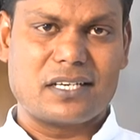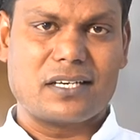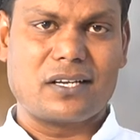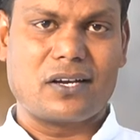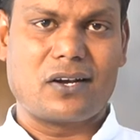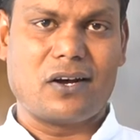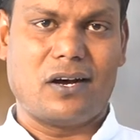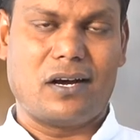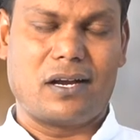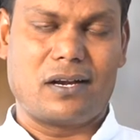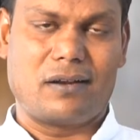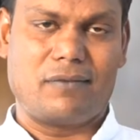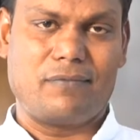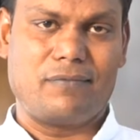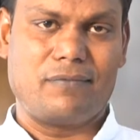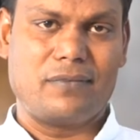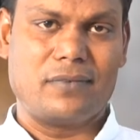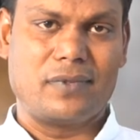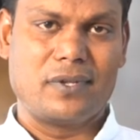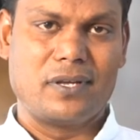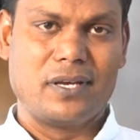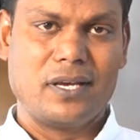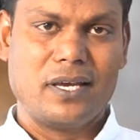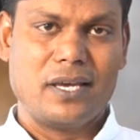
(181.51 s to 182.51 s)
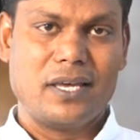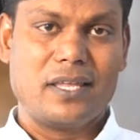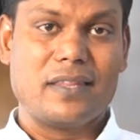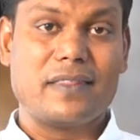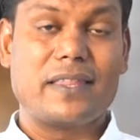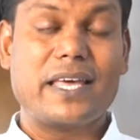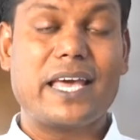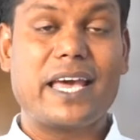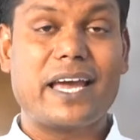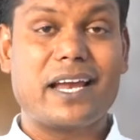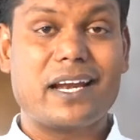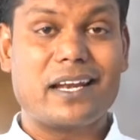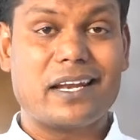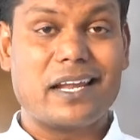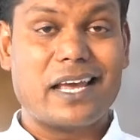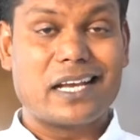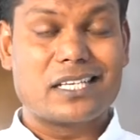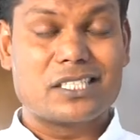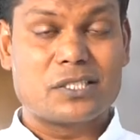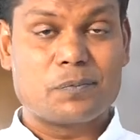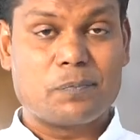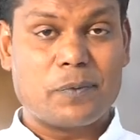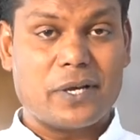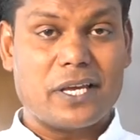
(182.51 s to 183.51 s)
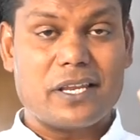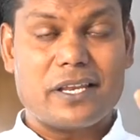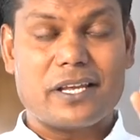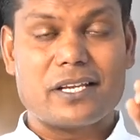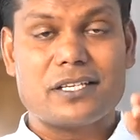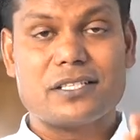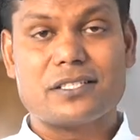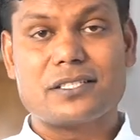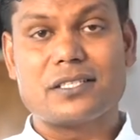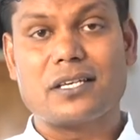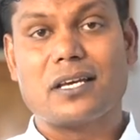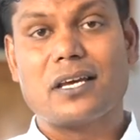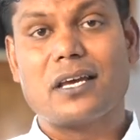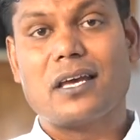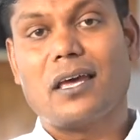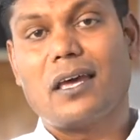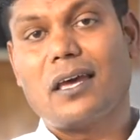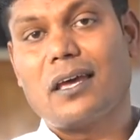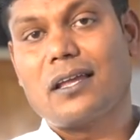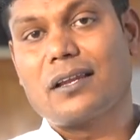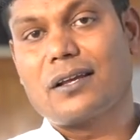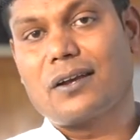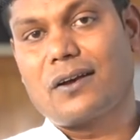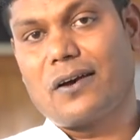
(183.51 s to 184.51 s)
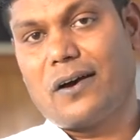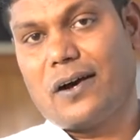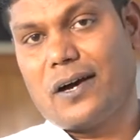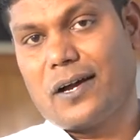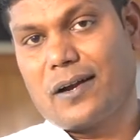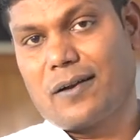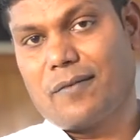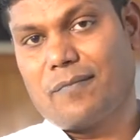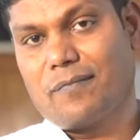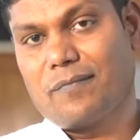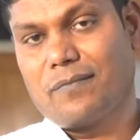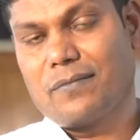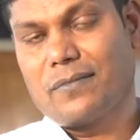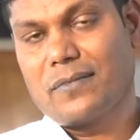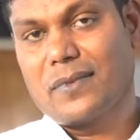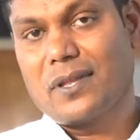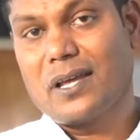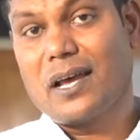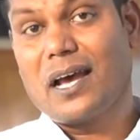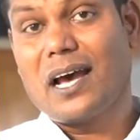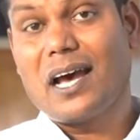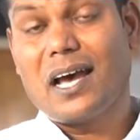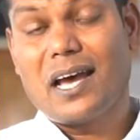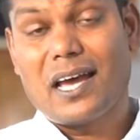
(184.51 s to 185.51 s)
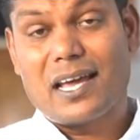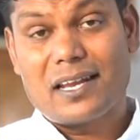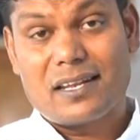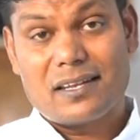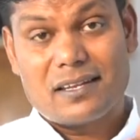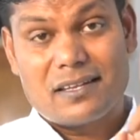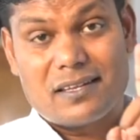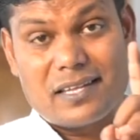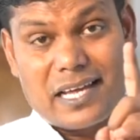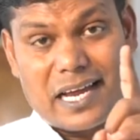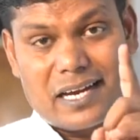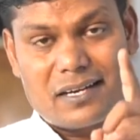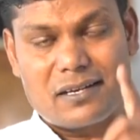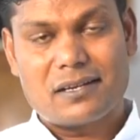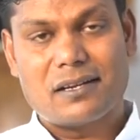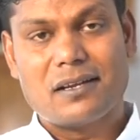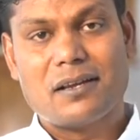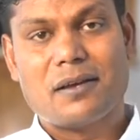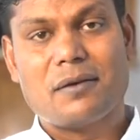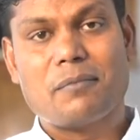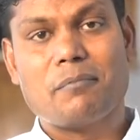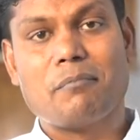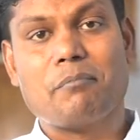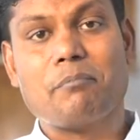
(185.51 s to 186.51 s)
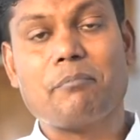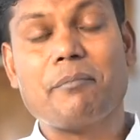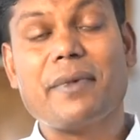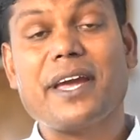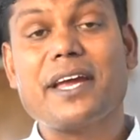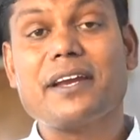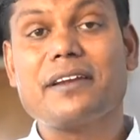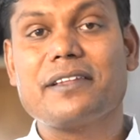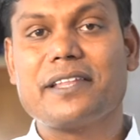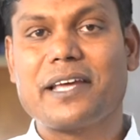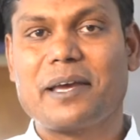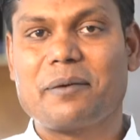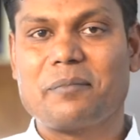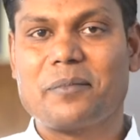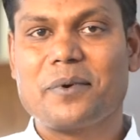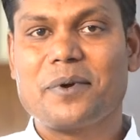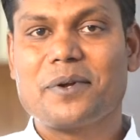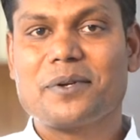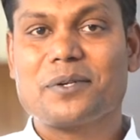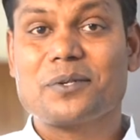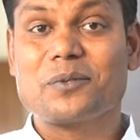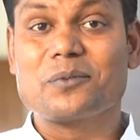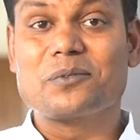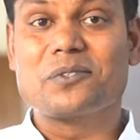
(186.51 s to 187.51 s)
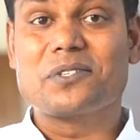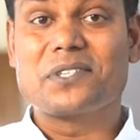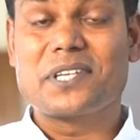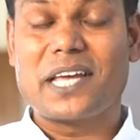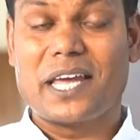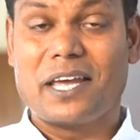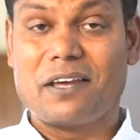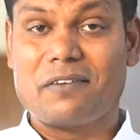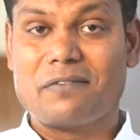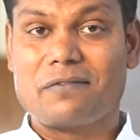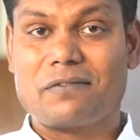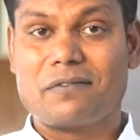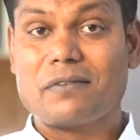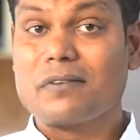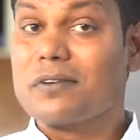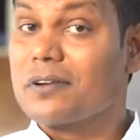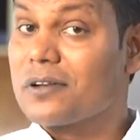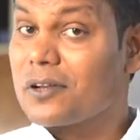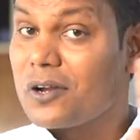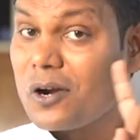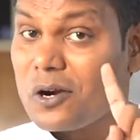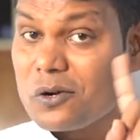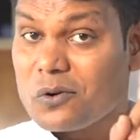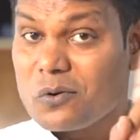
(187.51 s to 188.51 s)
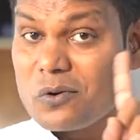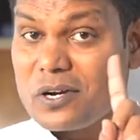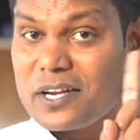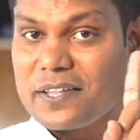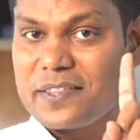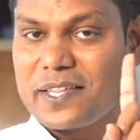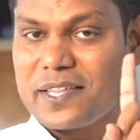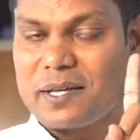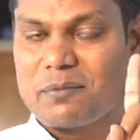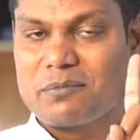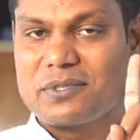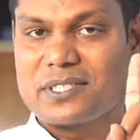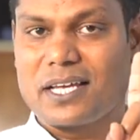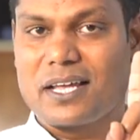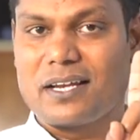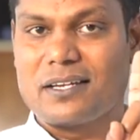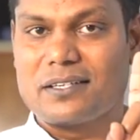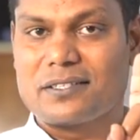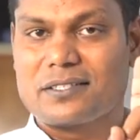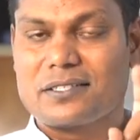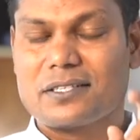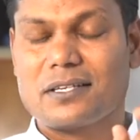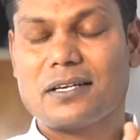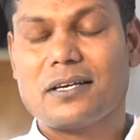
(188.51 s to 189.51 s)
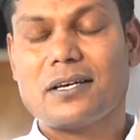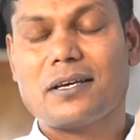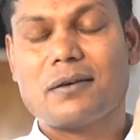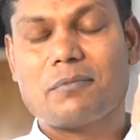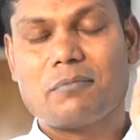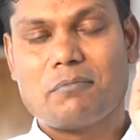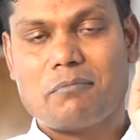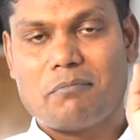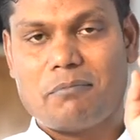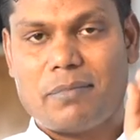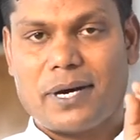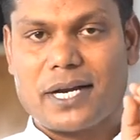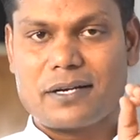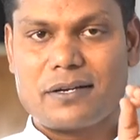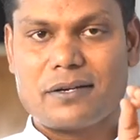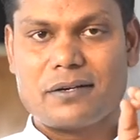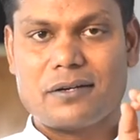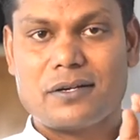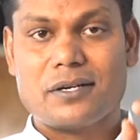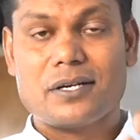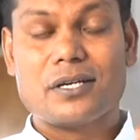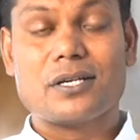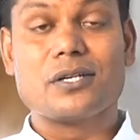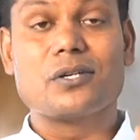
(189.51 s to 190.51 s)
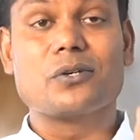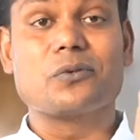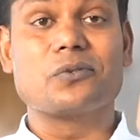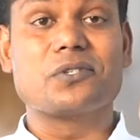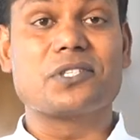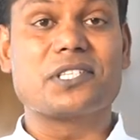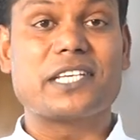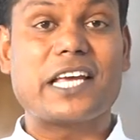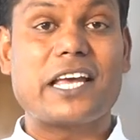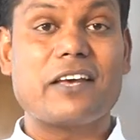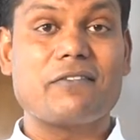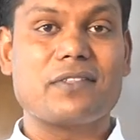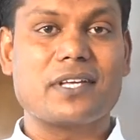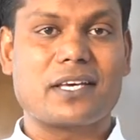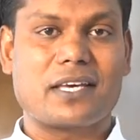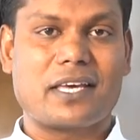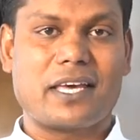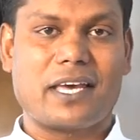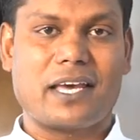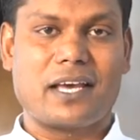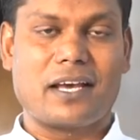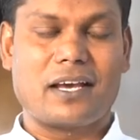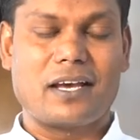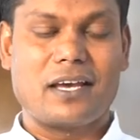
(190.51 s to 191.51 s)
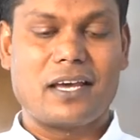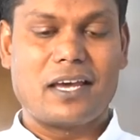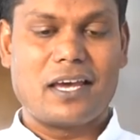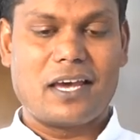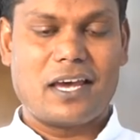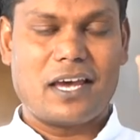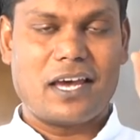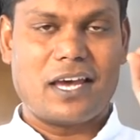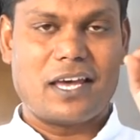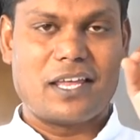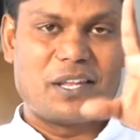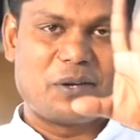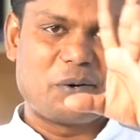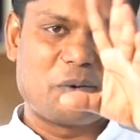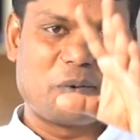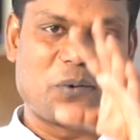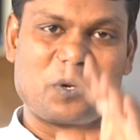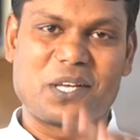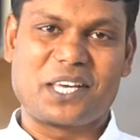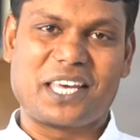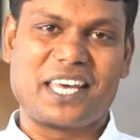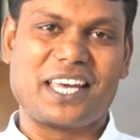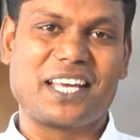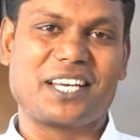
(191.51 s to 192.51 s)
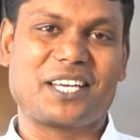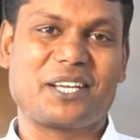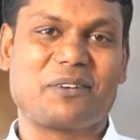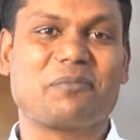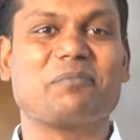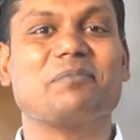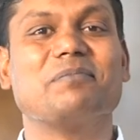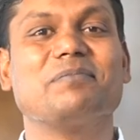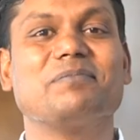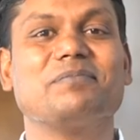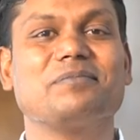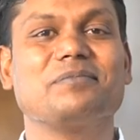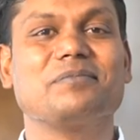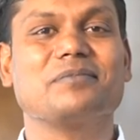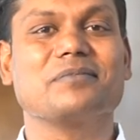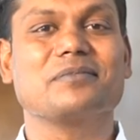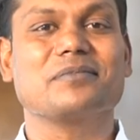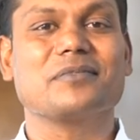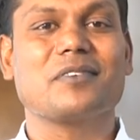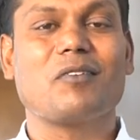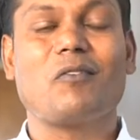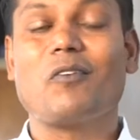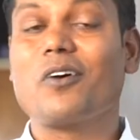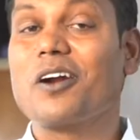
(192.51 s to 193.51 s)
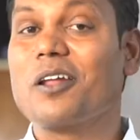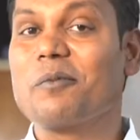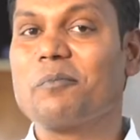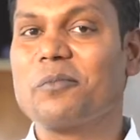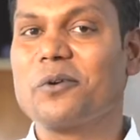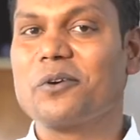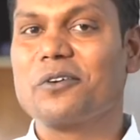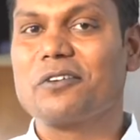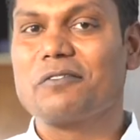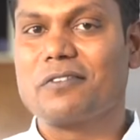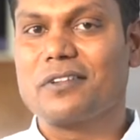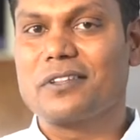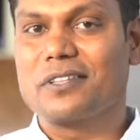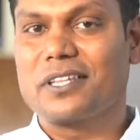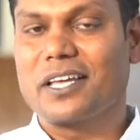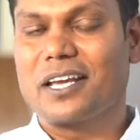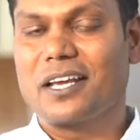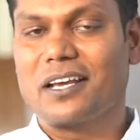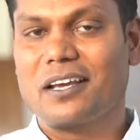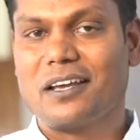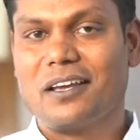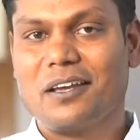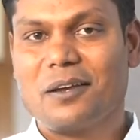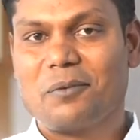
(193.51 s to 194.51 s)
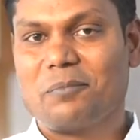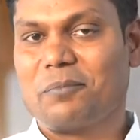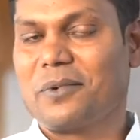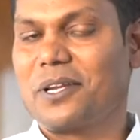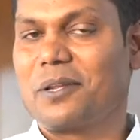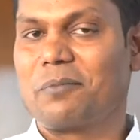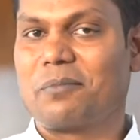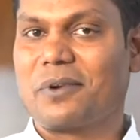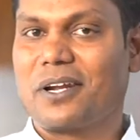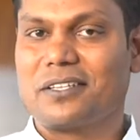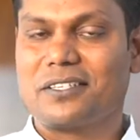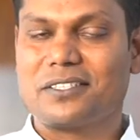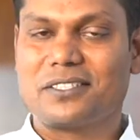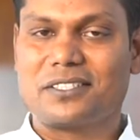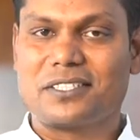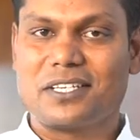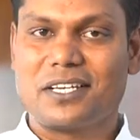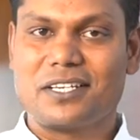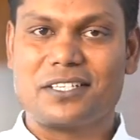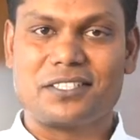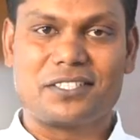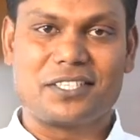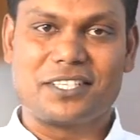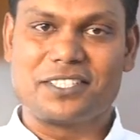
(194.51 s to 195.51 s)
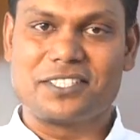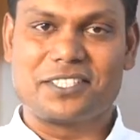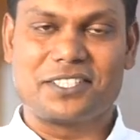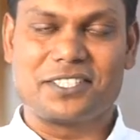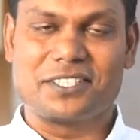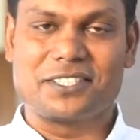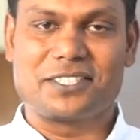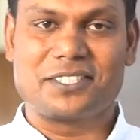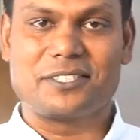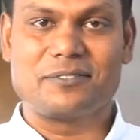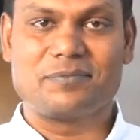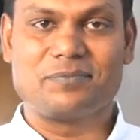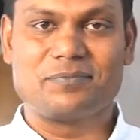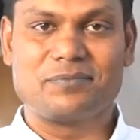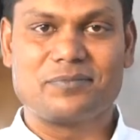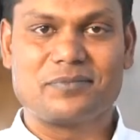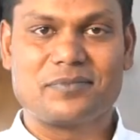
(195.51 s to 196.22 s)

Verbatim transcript: in God. They had experience in God. And that made them to save not only themselves, but to save the king and the whole kingdom. What a beautiful thing, my dear brothers and sisters.